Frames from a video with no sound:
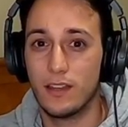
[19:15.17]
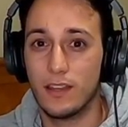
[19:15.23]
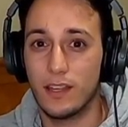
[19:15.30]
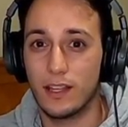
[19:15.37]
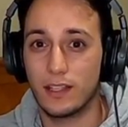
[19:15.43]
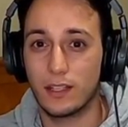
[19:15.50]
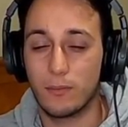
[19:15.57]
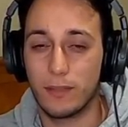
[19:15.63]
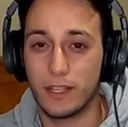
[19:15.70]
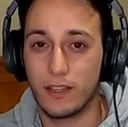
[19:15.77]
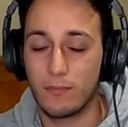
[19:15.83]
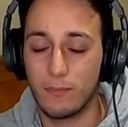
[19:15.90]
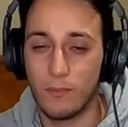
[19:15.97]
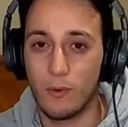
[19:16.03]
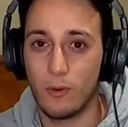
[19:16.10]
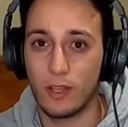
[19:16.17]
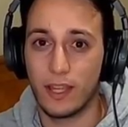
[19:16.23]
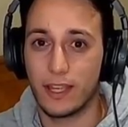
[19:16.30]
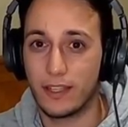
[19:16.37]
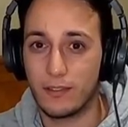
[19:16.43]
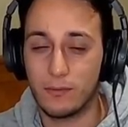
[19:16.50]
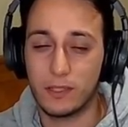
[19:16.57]
a little bit more
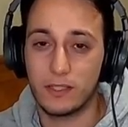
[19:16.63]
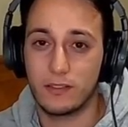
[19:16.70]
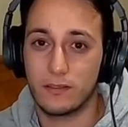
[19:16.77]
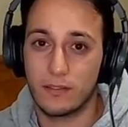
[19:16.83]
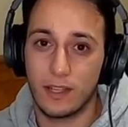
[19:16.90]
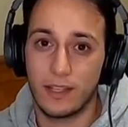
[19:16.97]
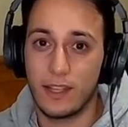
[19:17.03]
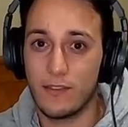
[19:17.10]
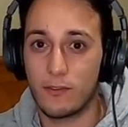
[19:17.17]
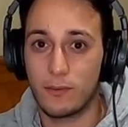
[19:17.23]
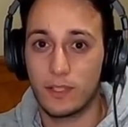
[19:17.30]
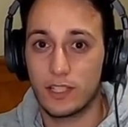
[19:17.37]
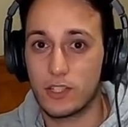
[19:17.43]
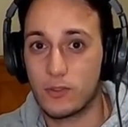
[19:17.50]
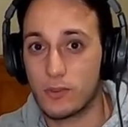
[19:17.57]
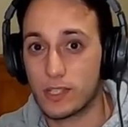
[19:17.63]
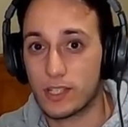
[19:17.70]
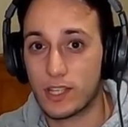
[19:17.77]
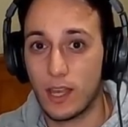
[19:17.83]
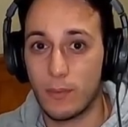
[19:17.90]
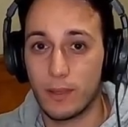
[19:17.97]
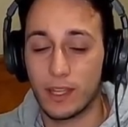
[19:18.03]
like, well, I never really saw this
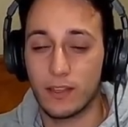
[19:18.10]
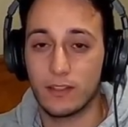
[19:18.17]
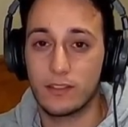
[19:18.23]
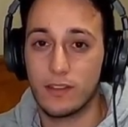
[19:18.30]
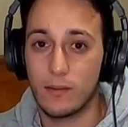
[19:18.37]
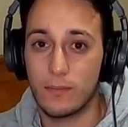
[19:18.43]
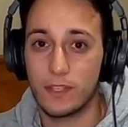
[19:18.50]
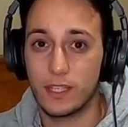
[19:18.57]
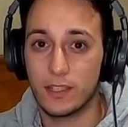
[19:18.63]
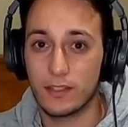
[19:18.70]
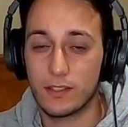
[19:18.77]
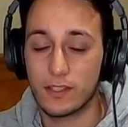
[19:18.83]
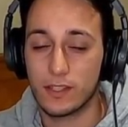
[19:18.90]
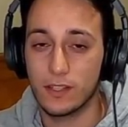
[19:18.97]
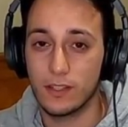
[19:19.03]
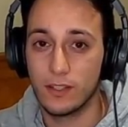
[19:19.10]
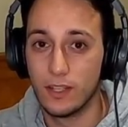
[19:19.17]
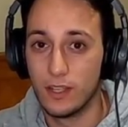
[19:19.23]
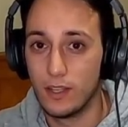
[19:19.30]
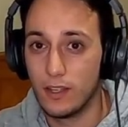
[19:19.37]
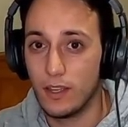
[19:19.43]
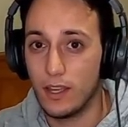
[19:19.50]
coming type thing. So
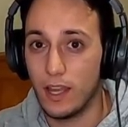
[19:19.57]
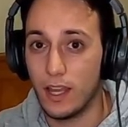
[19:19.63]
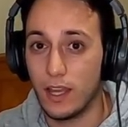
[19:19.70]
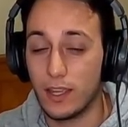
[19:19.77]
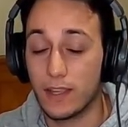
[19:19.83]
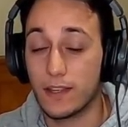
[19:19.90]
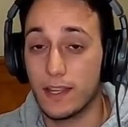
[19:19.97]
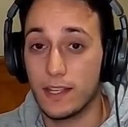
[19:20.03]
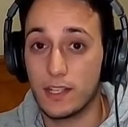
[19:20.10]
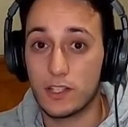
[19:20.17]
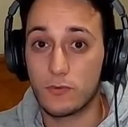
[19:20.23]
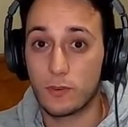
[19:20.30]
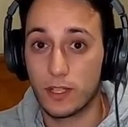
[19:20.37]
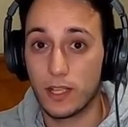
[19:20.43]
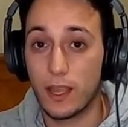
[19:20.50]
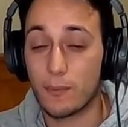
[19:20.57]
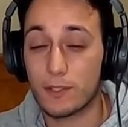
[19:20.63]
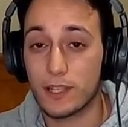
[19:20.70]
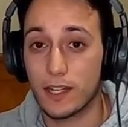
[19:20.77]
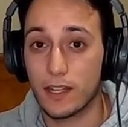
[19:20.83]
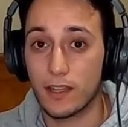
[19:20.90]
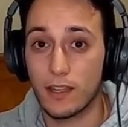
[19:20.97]
uh, it, it is really
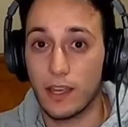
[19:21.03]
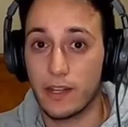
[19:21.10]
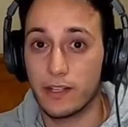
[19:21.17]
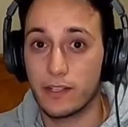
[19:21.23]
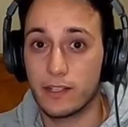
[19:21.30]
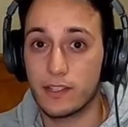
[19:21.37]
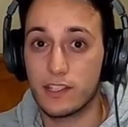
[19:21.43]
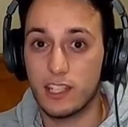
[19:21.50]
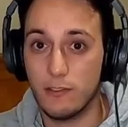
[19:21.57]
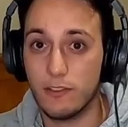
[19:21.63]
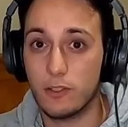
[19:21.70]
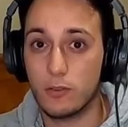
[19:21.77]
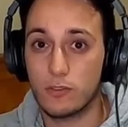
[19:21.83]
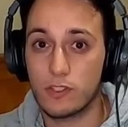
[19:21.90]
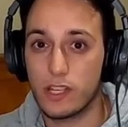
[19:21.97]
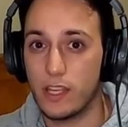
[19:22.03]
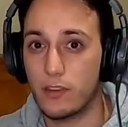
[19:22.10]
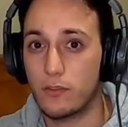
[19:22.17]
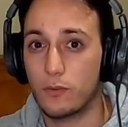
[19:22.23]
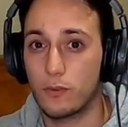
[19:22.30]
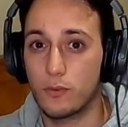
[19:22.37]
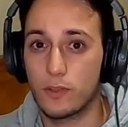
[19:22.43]
upsetting, and it is difficult to get
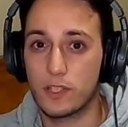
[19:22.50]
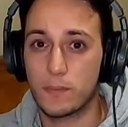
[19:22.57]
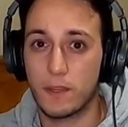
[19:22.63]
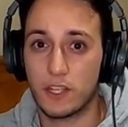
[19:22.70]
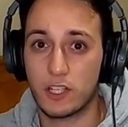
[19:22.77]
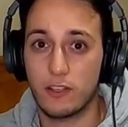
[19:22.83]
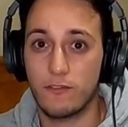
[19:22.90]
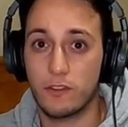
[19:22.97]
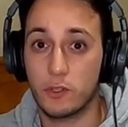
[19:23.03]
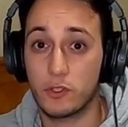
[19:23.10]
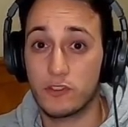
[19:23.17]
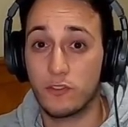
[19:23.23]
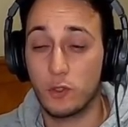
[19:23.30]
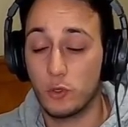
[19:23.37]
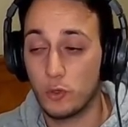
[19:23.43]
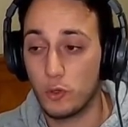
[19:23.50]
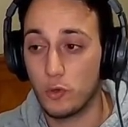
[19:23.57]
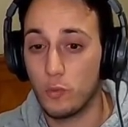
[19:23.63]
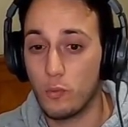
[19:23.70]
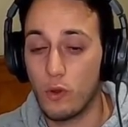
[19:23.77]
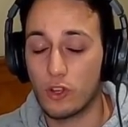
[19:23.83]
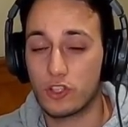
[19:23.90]
through, especially for those of you who
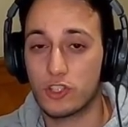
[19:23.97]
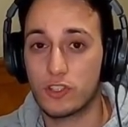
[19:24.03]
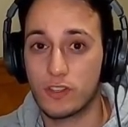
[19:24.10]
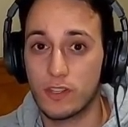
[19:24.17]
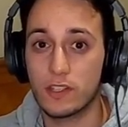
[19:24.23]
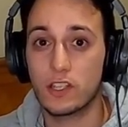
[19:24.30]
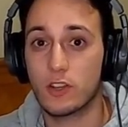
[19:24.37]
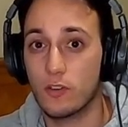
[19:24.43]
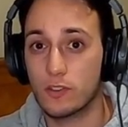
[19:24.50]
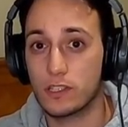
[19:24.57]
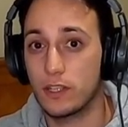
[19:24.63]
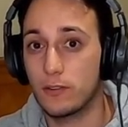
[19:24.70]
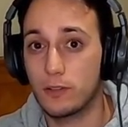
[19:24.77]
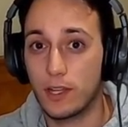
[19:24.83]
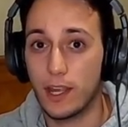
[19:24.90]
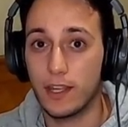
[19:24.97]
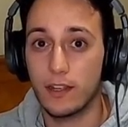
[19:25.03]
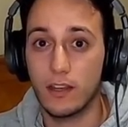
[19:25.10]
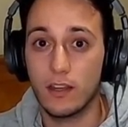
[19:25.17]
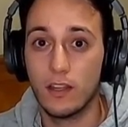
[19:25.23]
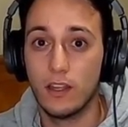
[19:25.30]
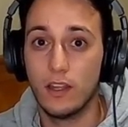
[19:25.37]
watched this content
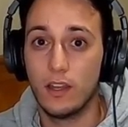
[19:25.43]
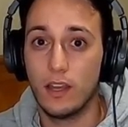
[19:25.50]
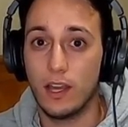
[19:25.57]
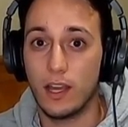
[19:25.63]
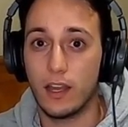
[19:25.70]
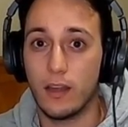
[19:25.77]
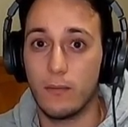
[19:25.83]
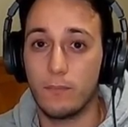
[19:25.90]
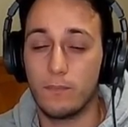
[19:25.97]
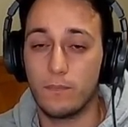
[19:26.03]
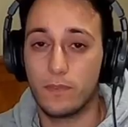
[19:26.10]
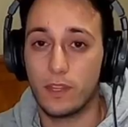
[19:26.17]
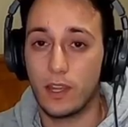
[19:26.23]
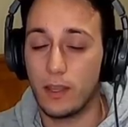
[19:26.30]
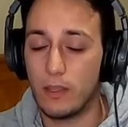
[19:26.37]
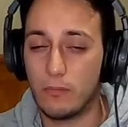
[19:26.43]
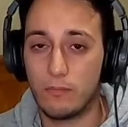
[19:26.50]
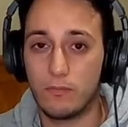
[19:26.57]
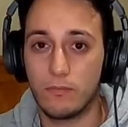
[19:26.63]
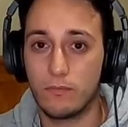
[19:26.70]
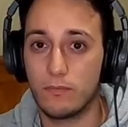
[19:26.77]
creator. Um, I am